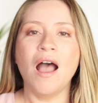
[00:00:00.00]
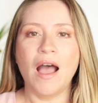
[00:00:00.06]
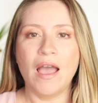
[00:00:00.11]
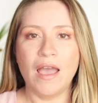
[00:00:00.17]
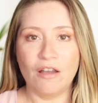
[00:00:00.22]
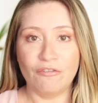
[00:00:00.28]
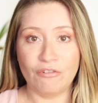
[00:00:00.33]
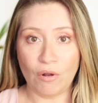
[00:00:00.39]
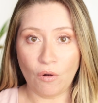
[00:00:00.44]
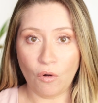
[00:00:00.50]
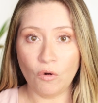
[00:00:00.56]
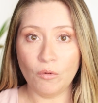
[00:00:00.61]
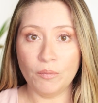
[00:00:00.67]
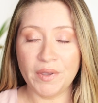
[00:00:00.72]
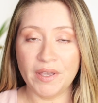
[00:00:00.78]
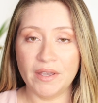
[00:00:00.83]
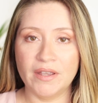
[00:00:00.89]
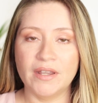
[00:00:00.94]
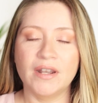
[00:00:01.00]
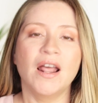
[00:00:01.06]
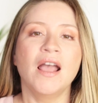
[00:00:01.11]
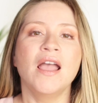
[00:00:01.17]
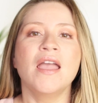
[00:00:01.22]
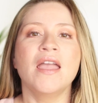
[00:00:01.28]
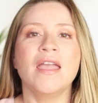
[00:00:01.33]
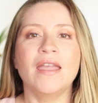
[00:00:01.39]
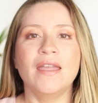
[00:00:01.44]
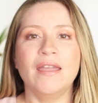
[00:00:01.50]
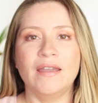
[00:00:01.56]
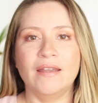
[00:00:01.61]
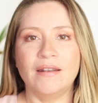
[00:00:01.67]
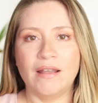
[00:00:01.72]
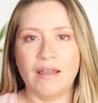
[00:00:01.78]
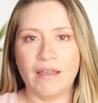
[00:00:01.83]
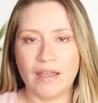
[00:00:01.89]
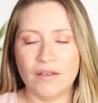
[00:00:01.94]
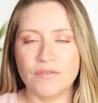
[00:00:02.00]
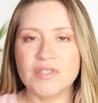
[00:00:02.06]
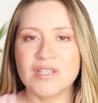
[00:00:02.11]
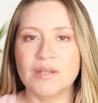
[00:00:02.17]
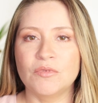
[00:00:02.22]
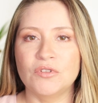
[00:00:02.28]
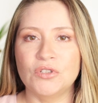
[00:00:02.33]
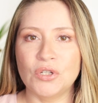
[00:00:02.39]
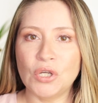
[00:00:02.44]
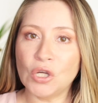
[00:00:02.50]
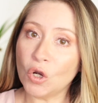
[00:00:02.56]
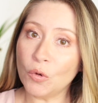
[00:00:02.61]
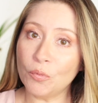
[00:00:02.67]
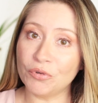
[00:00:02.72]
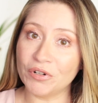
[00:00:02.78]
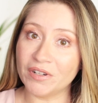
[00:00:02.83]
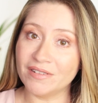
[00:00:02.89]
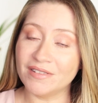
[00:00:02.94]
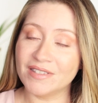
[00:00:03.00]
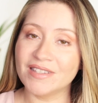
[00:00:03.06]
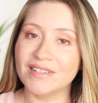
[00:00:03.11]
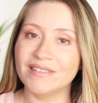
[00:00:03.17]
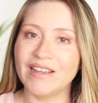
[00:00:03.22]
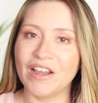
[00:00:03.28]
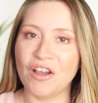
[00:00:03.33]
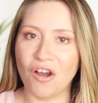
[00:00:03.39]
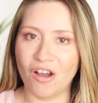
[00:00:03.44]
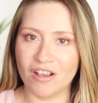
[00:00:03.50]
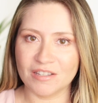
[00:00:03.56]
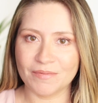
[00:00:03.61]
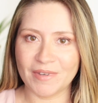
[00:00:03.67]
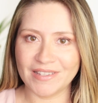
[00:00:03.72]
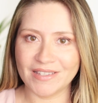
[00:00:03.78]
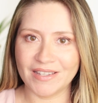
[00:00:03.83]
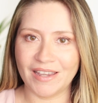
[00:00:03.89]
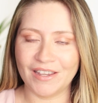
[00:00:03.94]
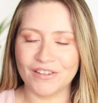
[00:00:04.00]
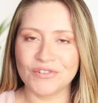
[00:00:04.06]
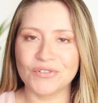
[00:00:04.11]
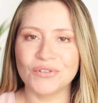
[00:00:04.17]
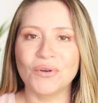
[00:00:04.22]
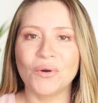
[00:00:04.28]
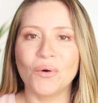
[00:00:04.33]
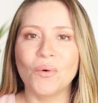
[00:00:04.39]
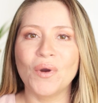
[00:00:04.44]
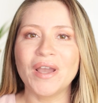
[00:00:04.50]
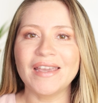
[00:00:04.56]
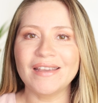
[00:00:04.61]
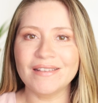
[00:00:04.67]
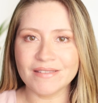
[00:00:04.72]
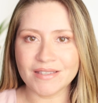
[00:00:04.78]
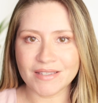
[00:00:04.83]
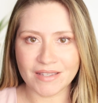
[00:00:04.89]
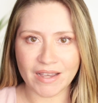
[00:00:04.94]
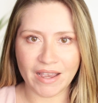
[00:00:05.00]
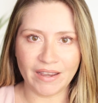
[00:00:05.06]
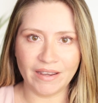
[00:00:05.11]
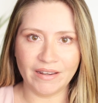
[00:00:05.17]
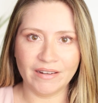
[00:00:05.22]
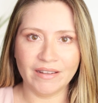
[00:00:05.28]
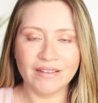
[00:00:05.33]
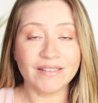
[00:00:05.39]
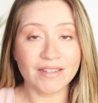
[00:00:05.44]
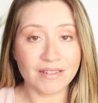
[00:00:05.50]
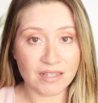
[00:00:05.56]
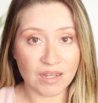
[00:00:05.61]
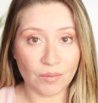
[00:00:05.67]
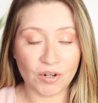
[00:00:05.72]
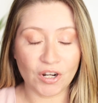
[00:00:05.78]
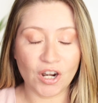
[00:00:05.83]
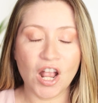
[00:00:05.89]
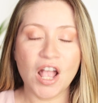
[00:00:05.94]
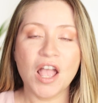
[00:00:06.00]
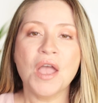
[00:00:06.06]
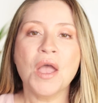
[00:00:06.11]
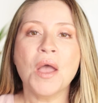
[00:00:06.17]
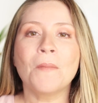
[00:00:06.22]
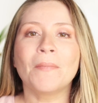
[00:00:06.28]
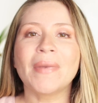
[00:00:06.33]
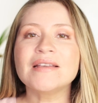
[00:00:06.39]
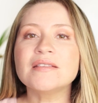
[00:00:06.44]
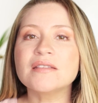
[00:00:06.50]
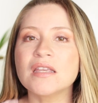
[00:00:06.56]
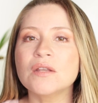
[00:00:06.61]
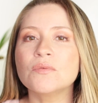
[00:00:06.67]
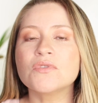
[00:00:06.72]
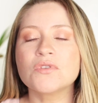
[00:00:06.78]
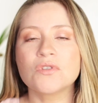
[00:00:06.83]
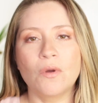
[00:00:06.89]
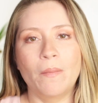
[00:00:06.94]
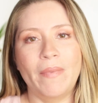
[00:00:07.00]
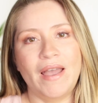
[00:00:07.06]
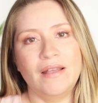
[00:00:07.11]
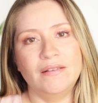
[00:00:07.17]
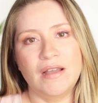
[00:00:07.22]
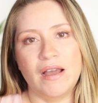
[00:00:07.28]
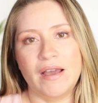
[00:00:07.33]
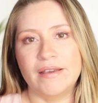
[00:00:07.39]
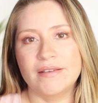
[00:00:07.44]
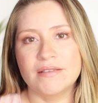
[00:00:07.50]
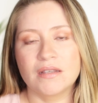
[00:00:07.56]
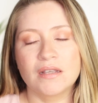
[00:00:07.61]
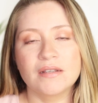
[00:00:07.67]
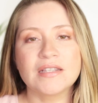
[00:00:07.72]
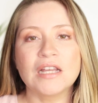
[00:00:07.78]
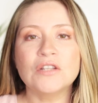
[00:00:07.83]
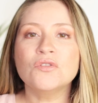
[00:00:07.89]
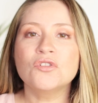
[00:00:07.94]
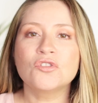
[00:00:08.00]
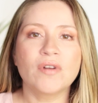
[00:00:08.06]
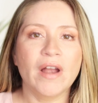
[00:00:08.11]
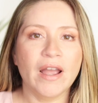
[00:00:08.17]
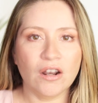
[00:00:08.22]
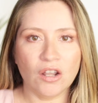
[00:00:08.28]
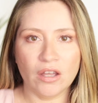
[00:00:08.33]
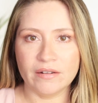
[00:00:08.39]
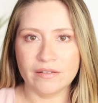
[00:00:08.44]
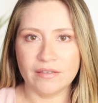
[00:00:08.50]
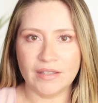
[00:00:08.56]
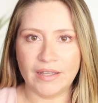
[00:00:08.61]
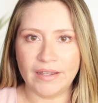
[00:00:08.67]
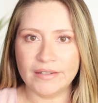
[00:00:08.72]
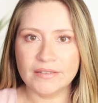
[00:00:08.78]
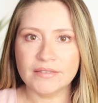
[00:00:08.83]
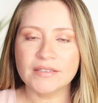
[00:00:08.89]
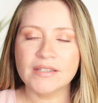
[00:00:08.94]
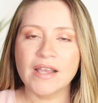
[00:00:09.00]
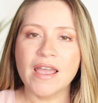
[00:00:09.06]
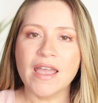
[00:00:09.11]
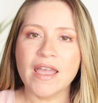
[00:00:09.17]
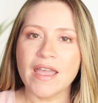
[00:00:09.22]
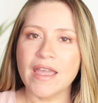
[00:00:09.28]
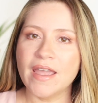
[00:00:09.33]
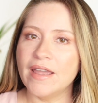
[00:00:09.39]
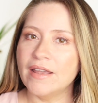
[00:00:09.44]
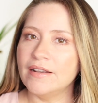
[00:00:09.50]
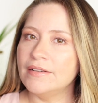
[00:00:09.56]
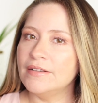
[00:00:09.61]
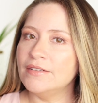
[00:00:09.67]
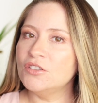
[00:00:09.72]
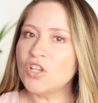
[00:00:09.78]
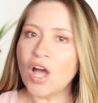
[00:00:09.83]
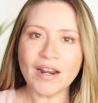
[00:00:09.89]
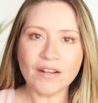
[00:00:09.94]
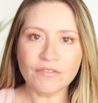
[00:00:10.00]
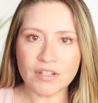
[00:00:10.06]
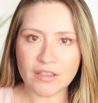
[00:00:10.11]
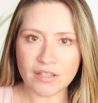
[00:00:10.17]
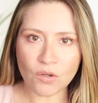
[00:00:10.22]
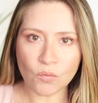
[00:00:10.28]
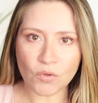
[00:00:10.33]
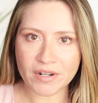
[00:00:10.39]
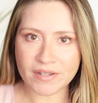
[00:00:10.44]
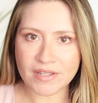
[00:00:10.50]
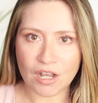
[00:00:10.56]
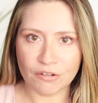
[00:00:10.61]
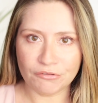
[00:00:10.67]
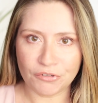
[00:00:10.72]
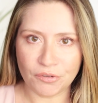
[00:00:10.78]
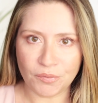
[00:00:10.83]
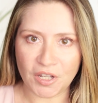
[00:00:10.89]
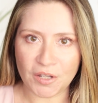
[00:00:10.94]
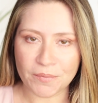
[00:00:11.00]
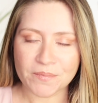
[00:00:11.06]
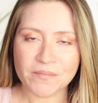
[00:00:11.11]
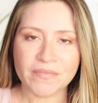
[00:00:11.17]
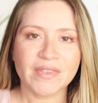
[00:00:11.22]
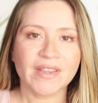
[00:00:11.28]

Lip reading: I have a whole bin, and I have some of the culprits that caused my skin to go insane this summer. My skin was so bad, guys, because I do try a lot of things, and not everything works out for me.